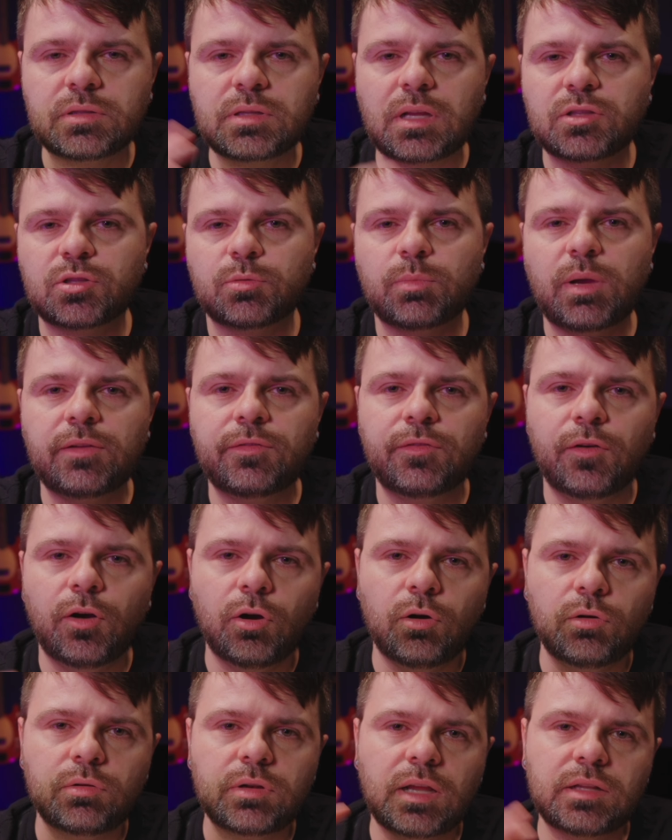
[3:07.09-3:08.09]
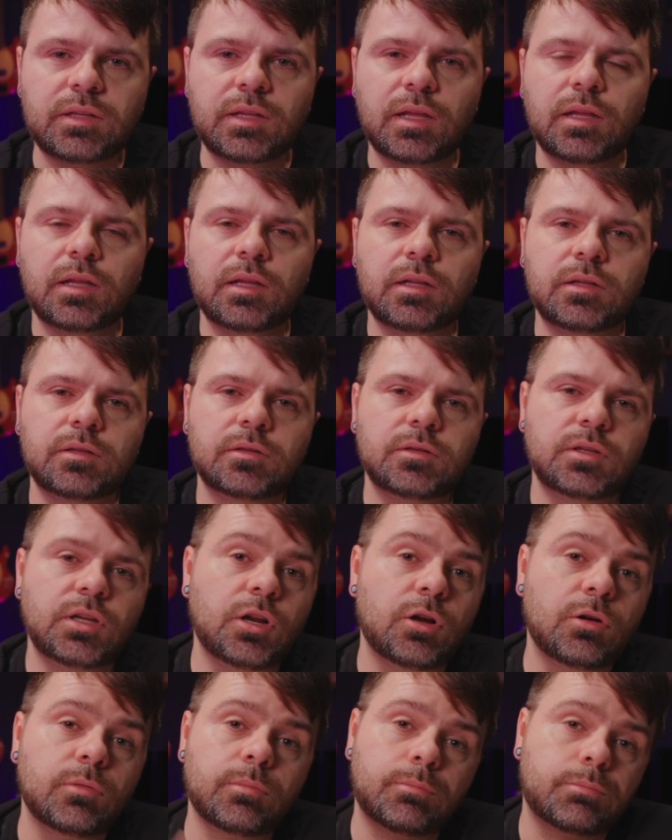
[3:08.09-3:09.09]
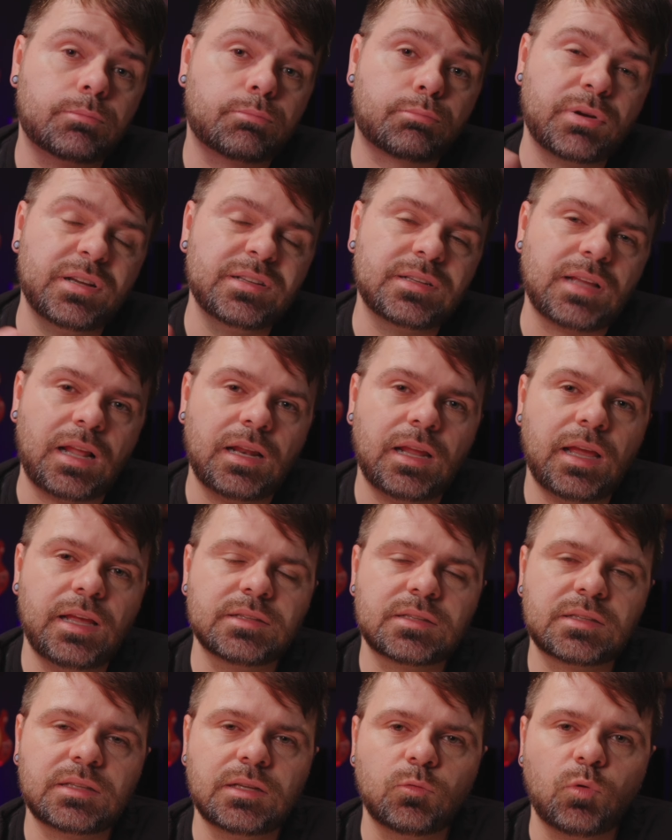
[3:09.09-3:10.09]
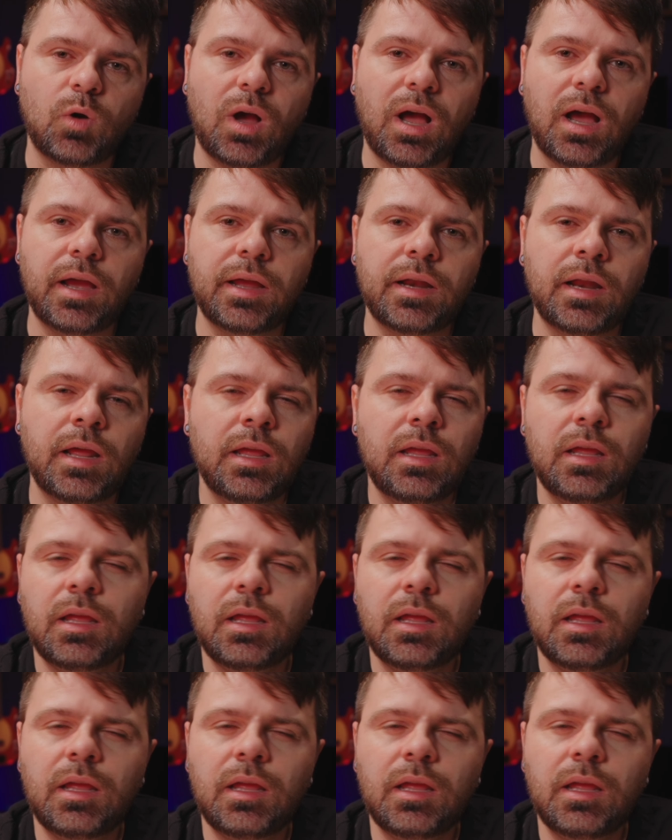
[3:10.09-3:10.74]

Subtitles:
onto my phone and then, print on instant wide.